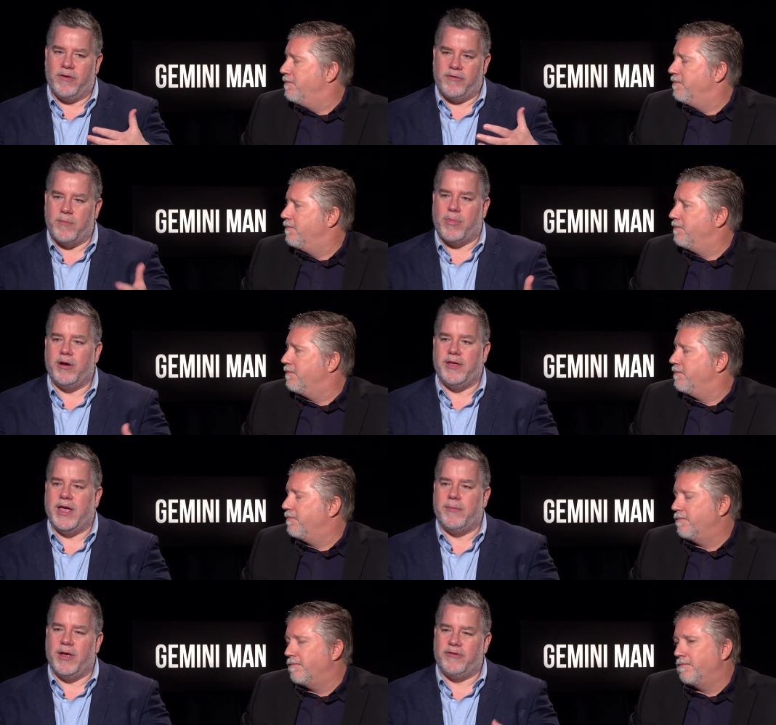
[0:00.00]
Speaker 1: some part of the
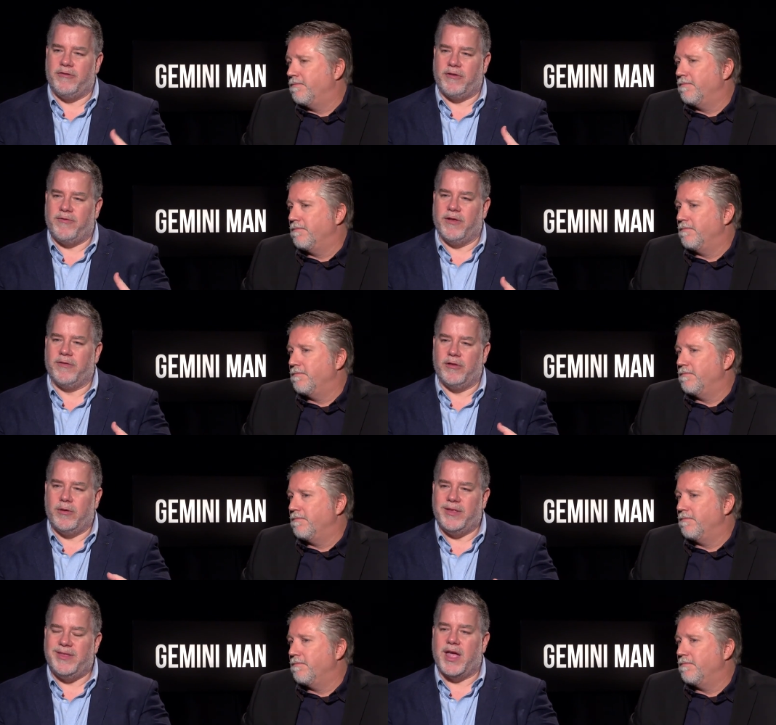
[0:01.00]
animation just feels a little
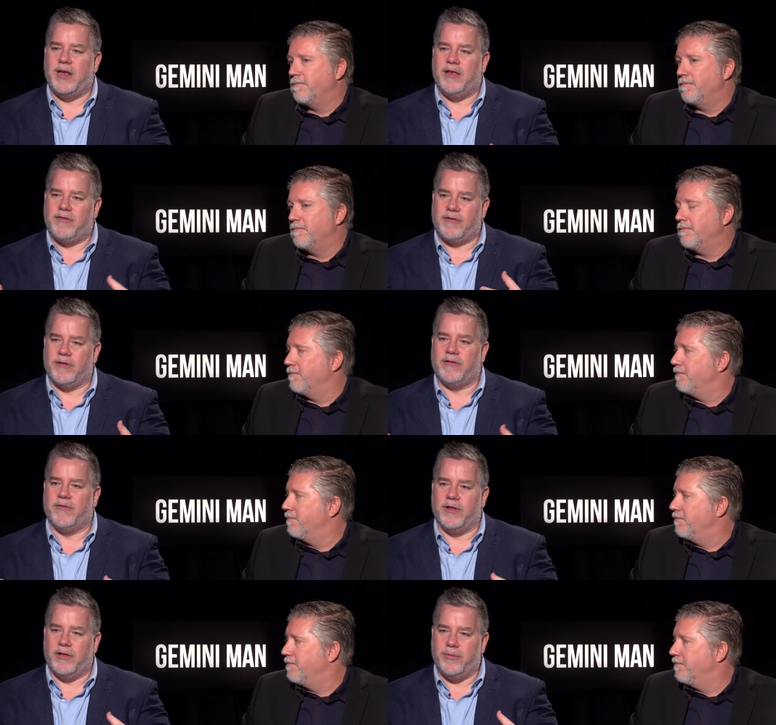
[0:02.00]
bit dead and it just starts to
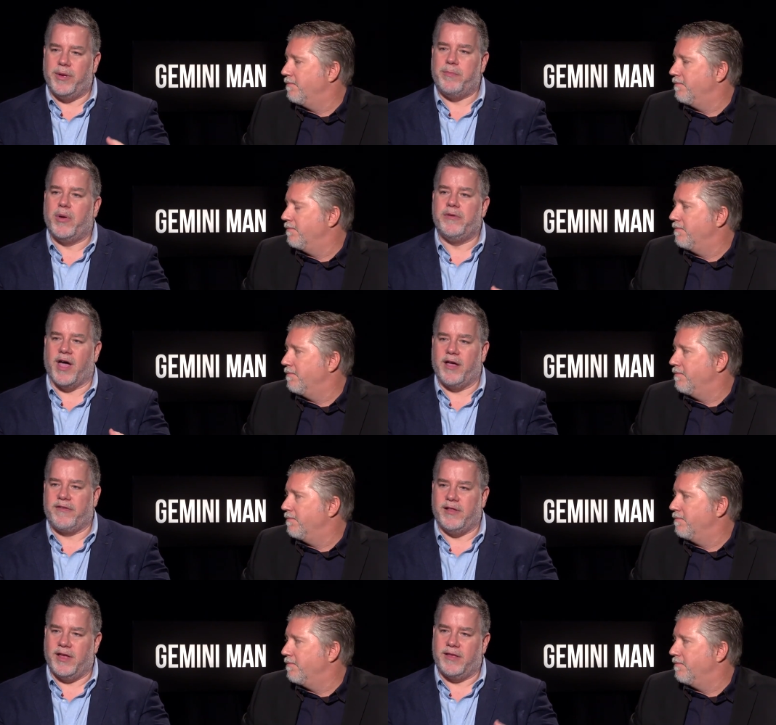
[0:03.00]
feel a little bit
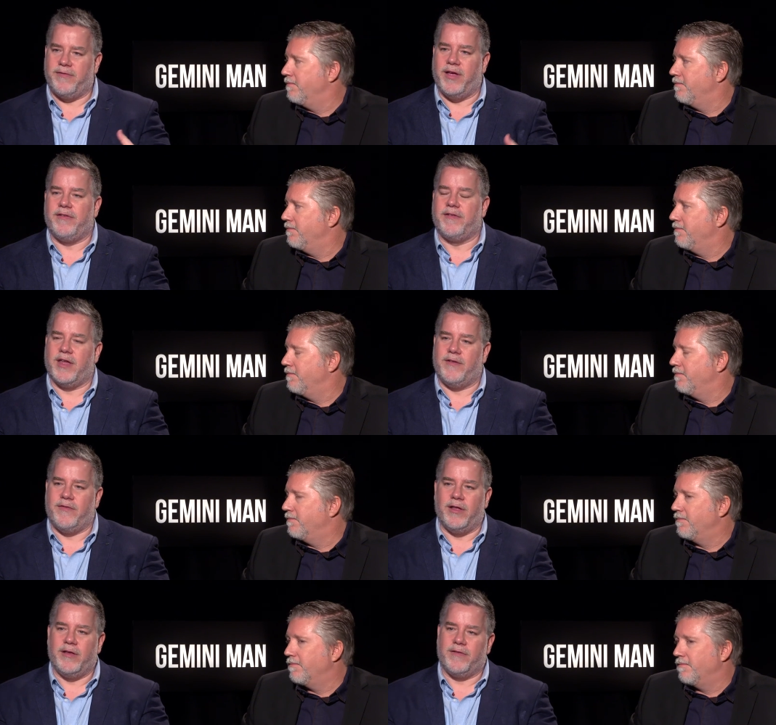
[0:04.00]
Botoxy, like the face is kind of
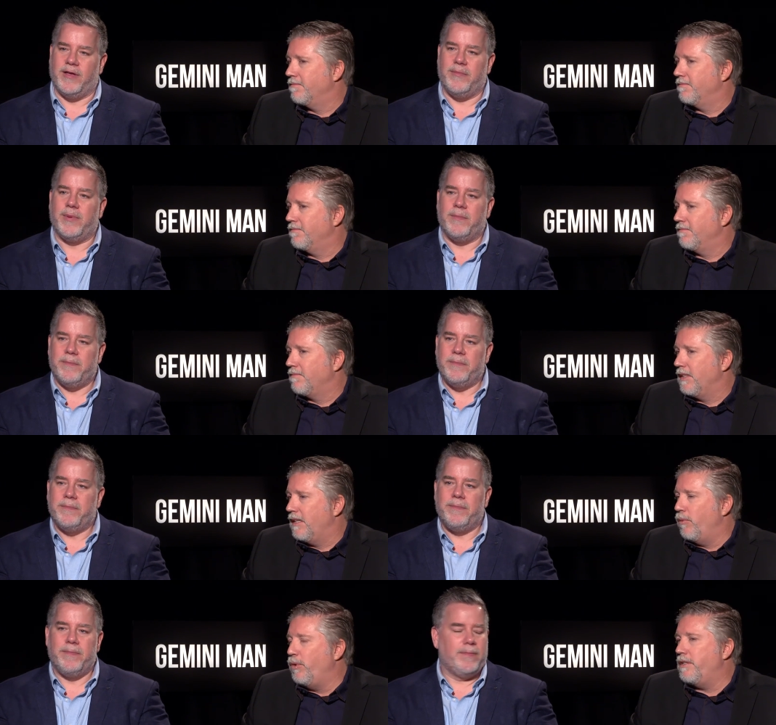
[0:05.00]
falling asleep.
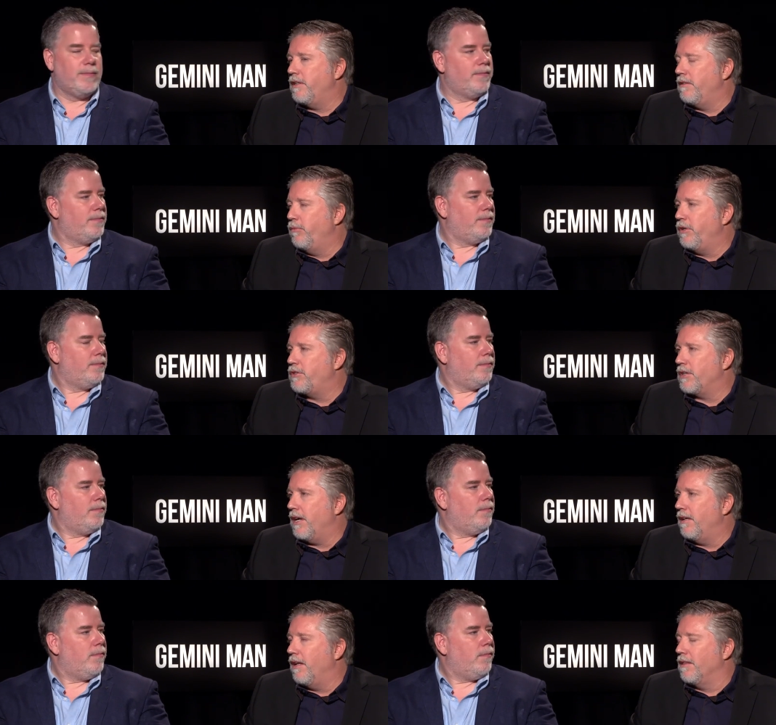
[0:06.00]
Yeah, and we
Speaker 2: did. We
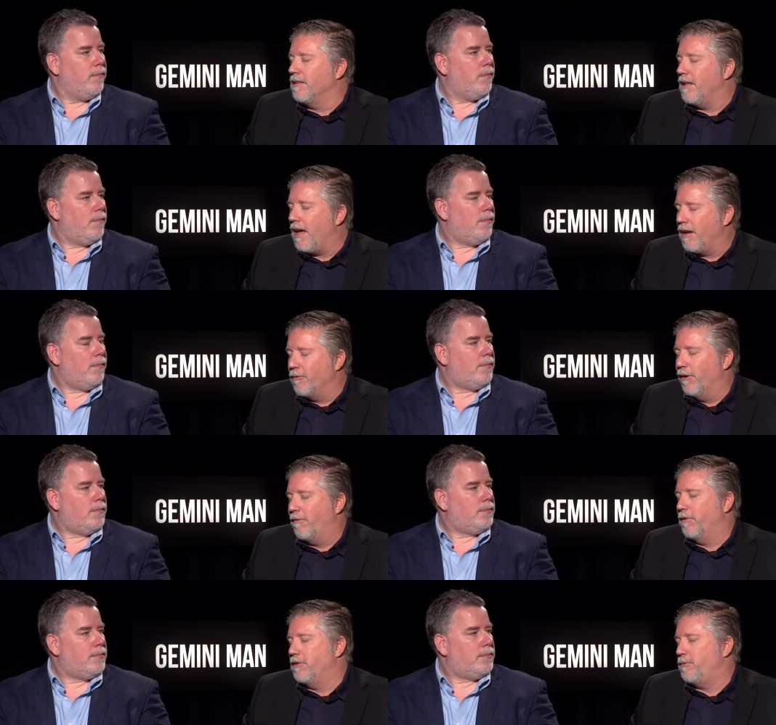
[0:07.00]
shot a lot of
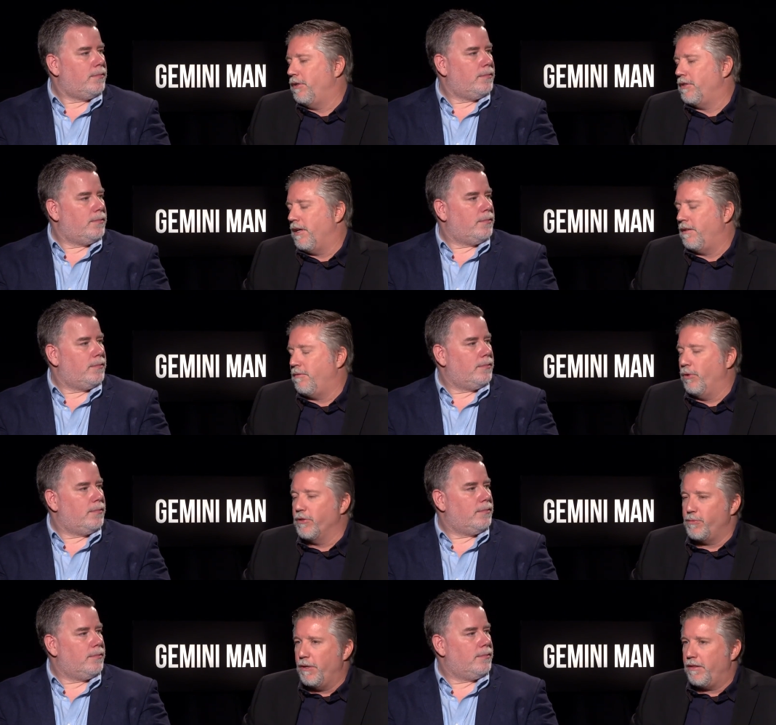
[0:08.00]
reference. We shot Will
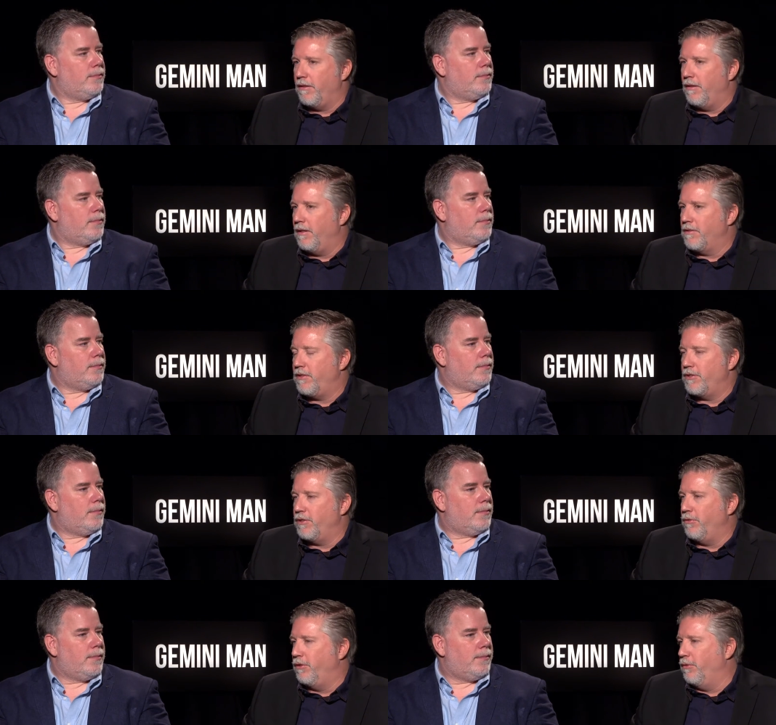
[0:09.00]
Smith in, in
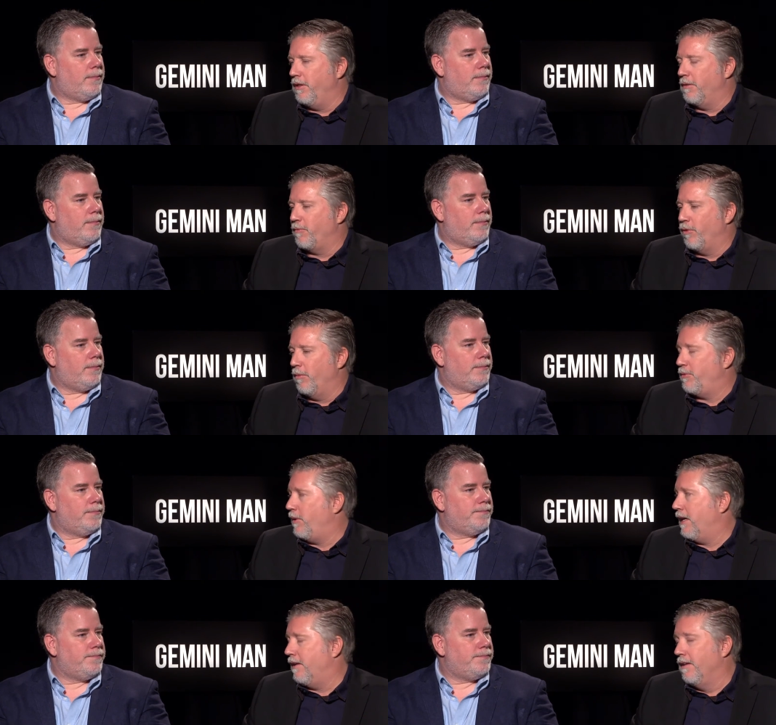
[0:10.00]
situ doing the performance. We
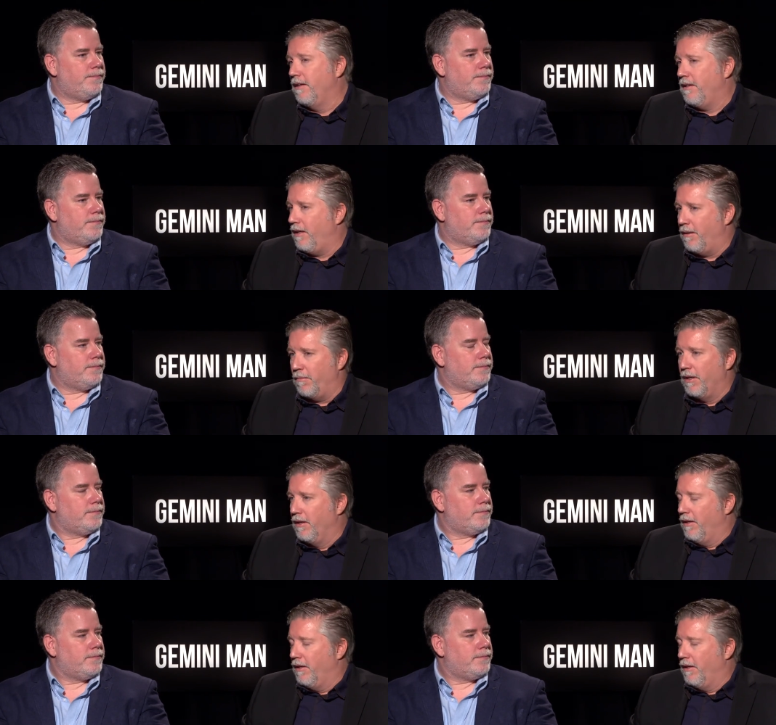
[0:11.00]
had him,